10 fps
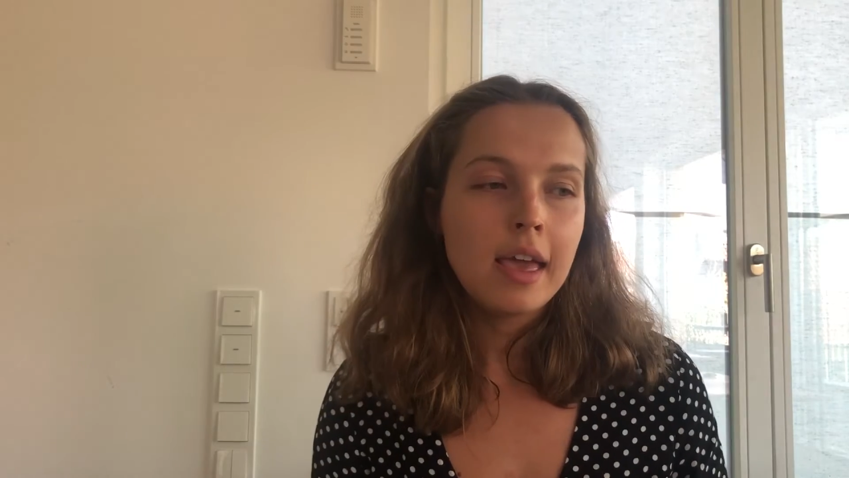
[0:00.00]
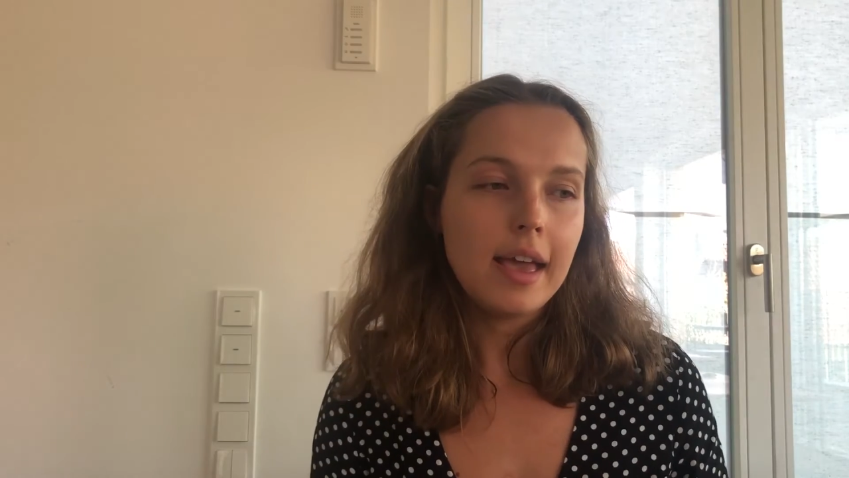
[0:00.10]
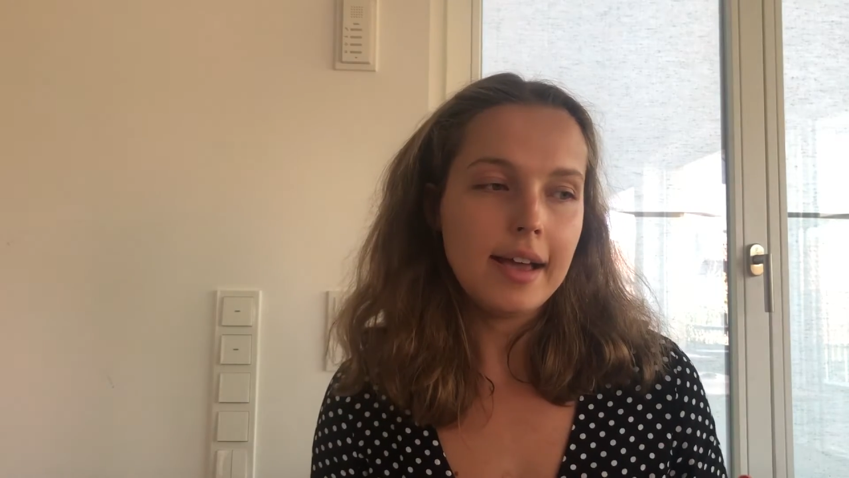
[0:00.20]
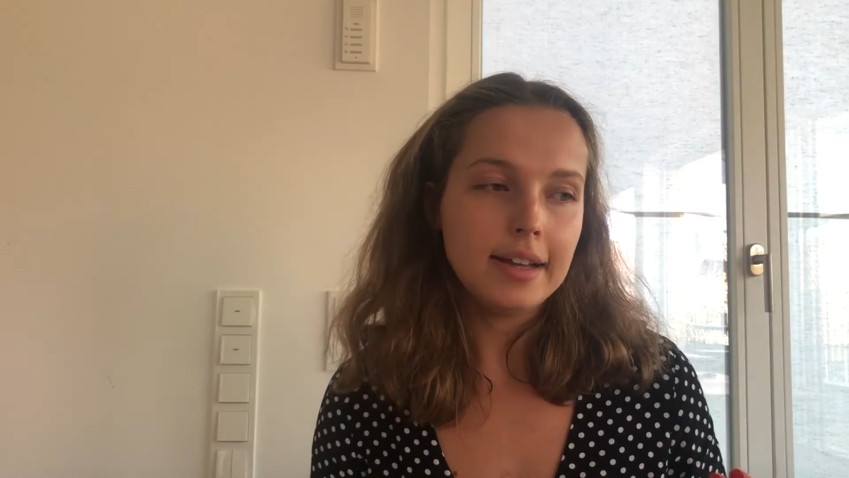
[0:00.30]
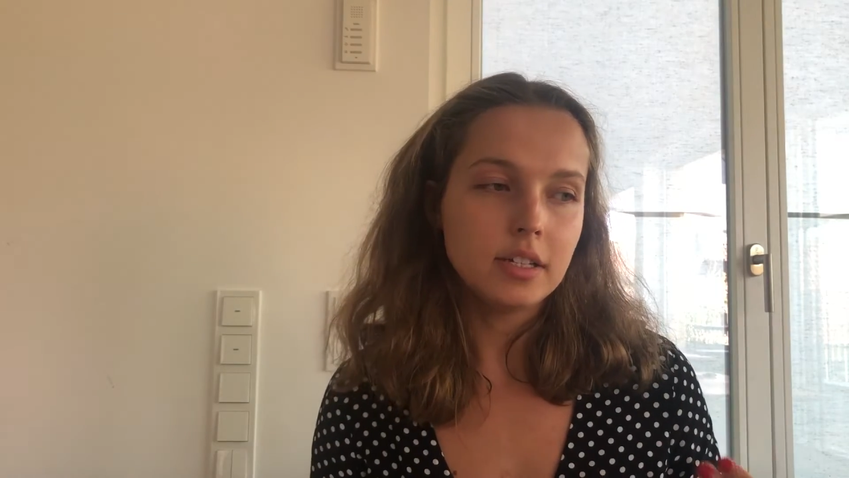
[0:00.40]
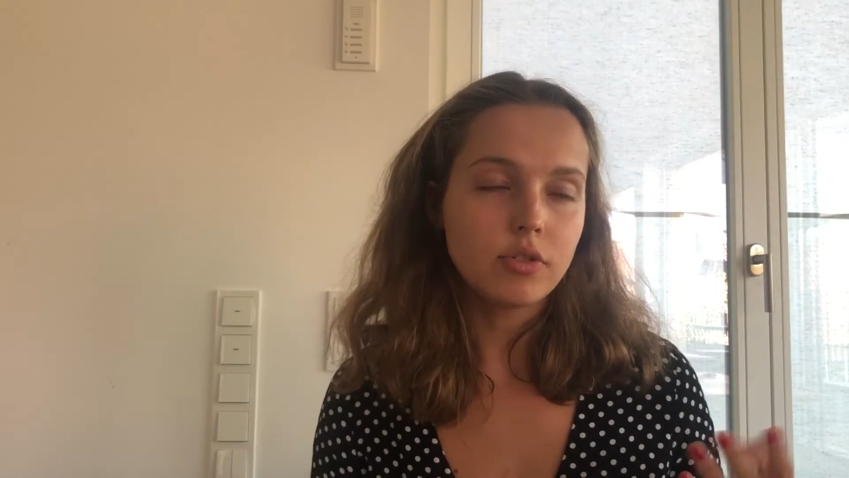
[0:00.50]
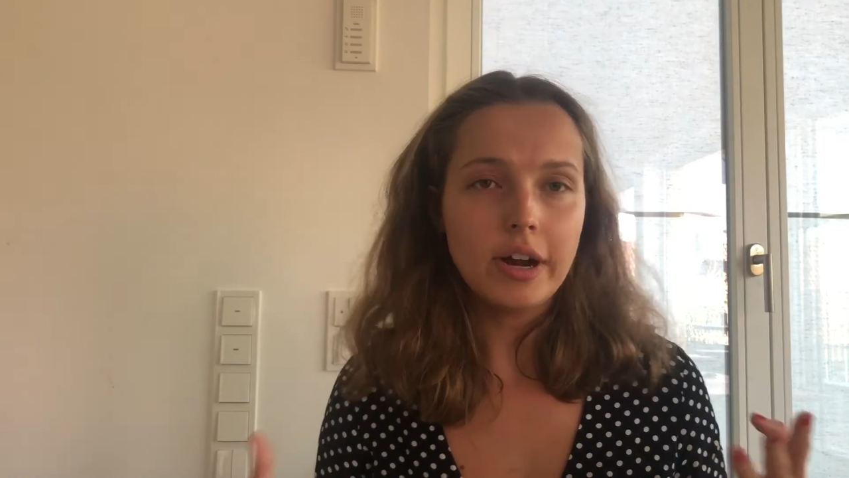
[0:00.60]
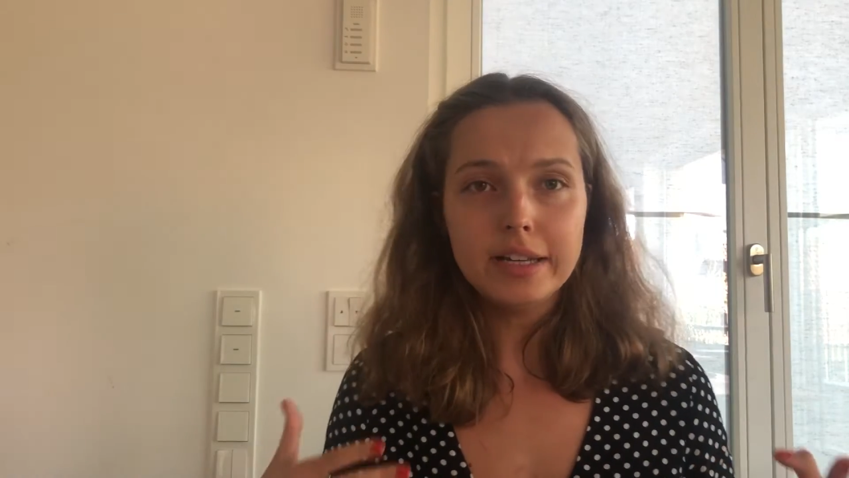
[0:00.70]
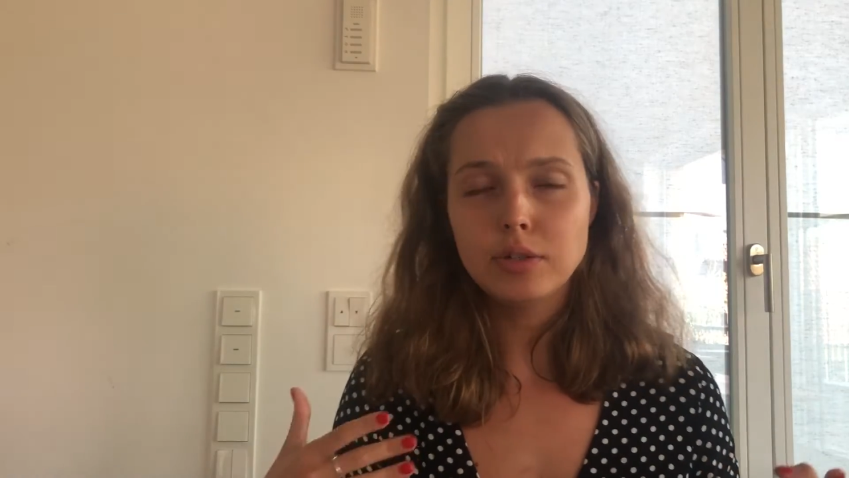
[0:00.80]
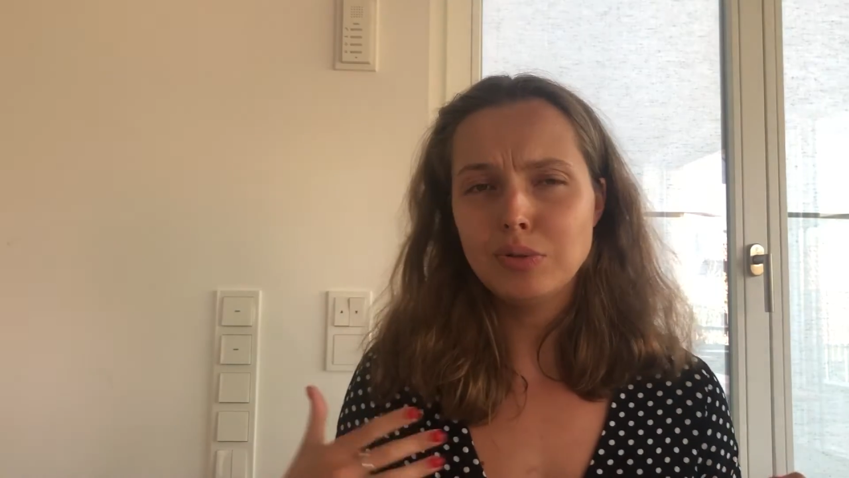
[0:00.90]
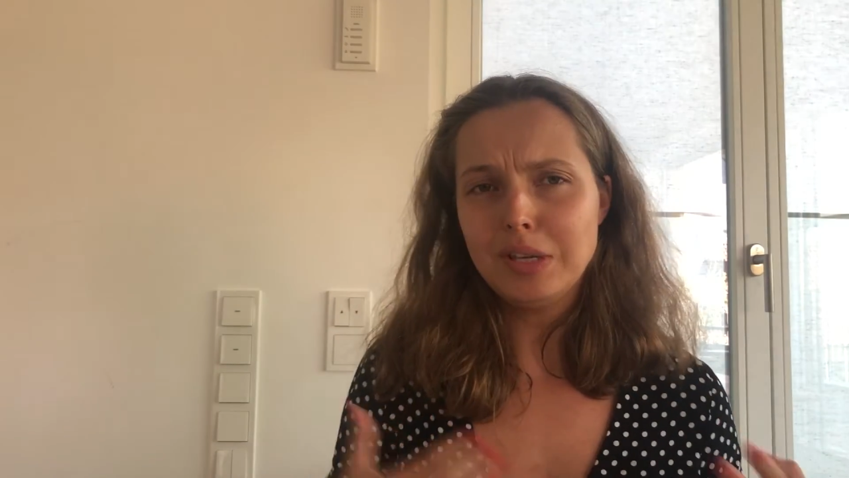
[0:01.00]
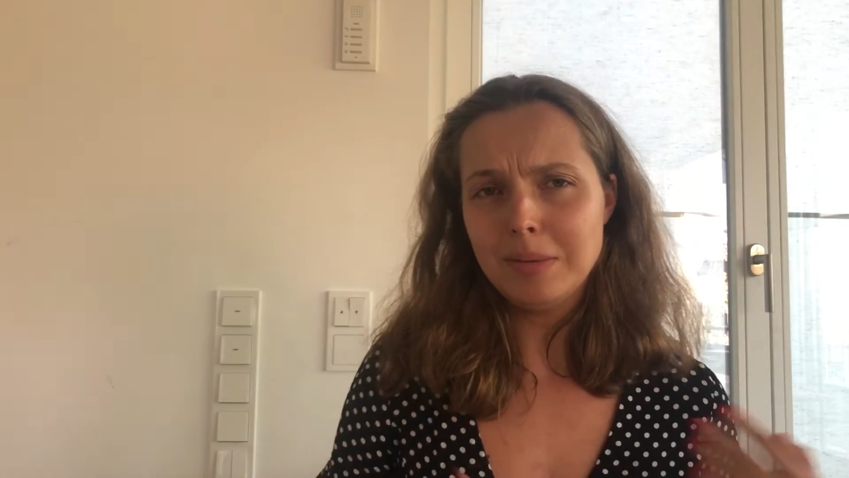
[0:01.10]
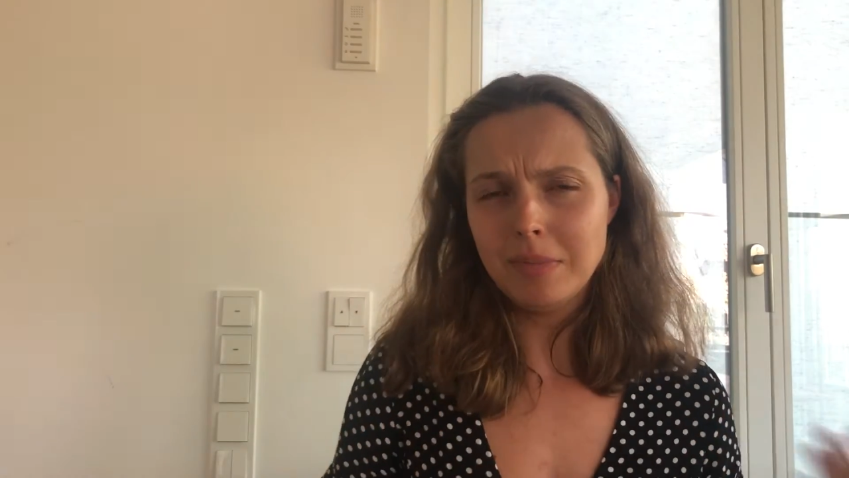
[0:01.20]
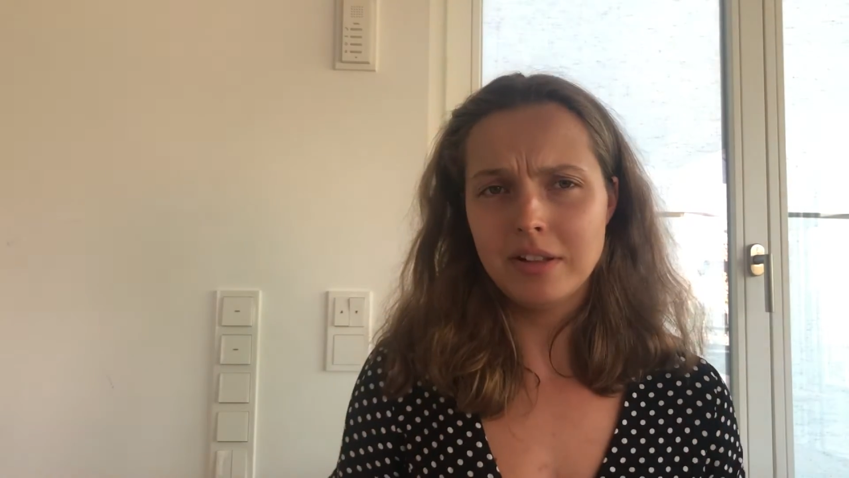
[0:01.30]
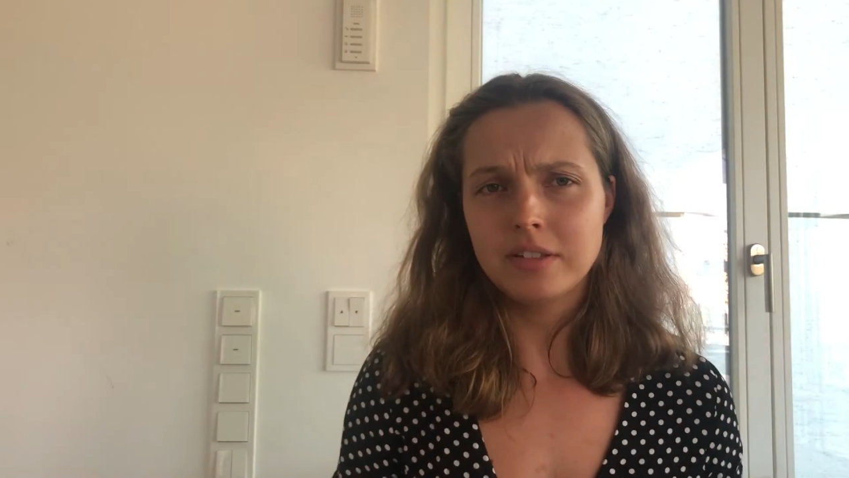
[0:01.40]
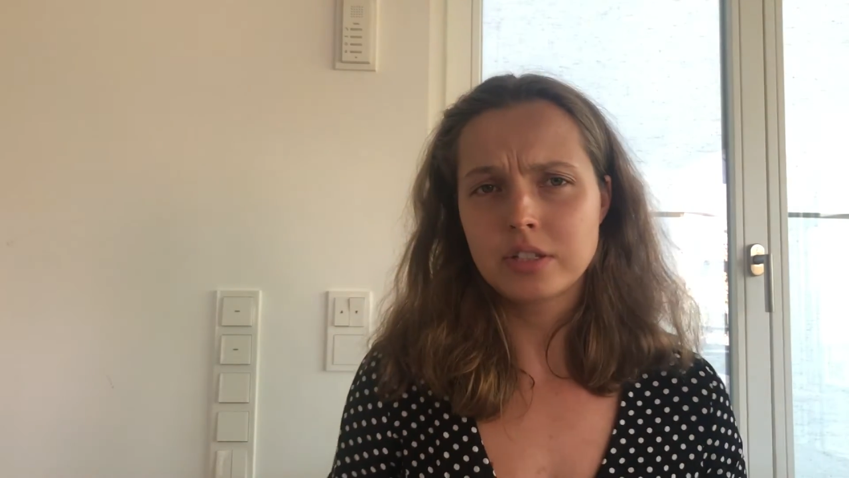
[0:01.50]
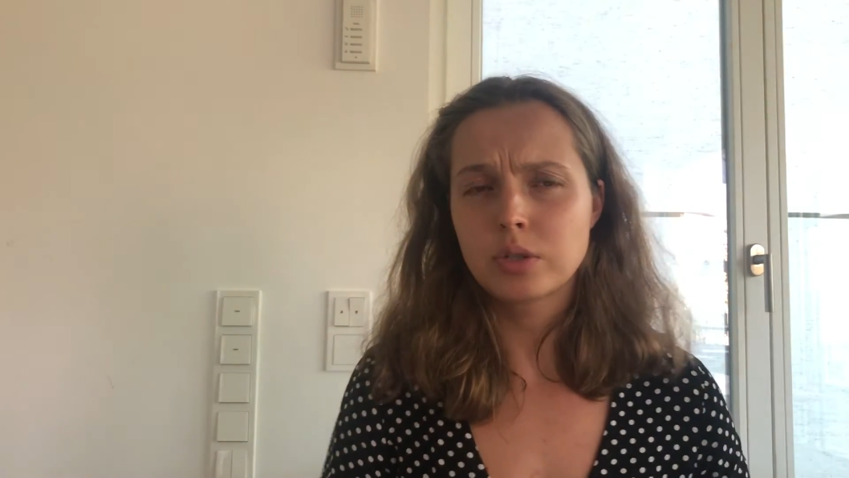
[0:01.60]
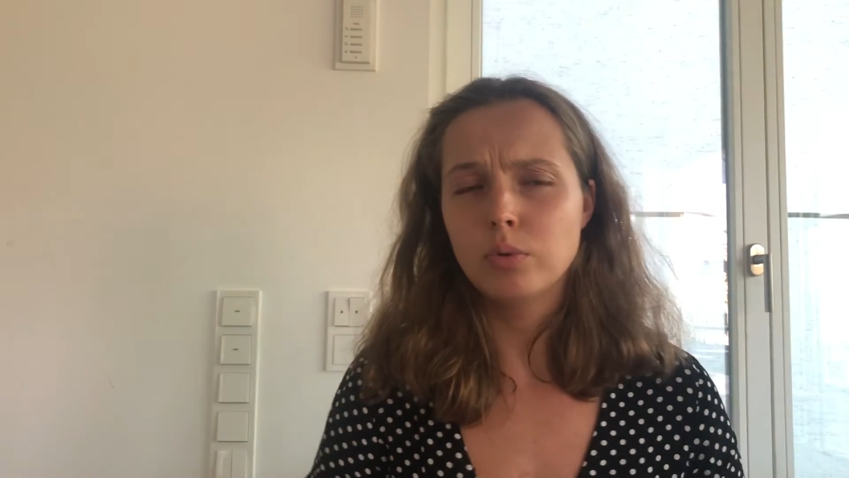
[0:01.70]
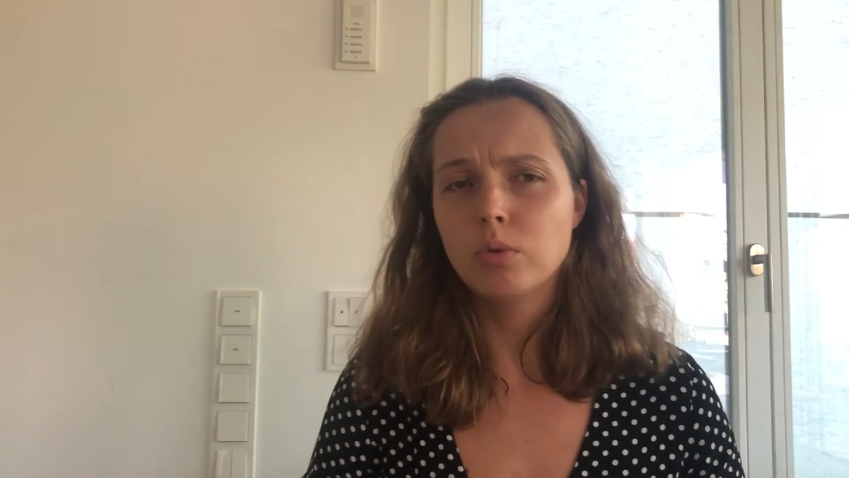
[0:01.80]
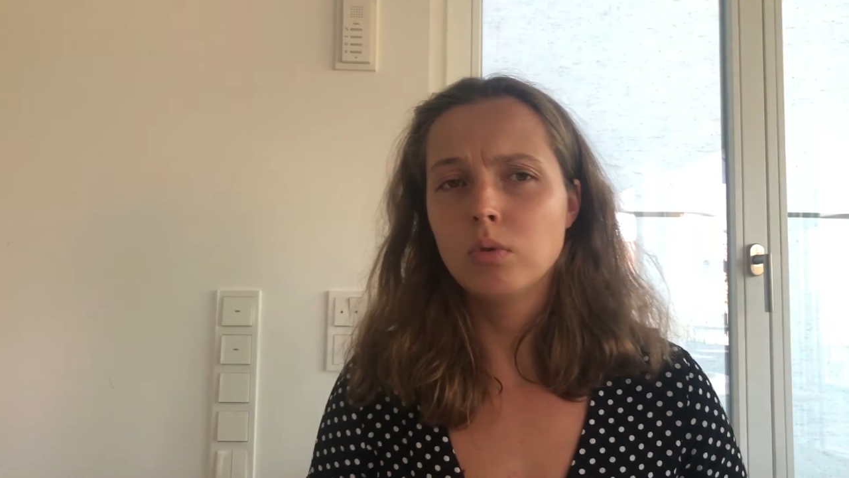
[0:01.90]
and try to email the
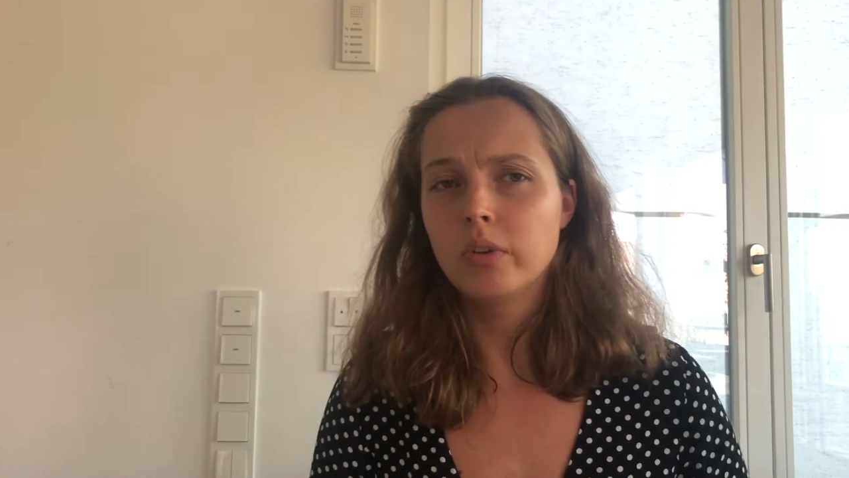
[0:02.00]
school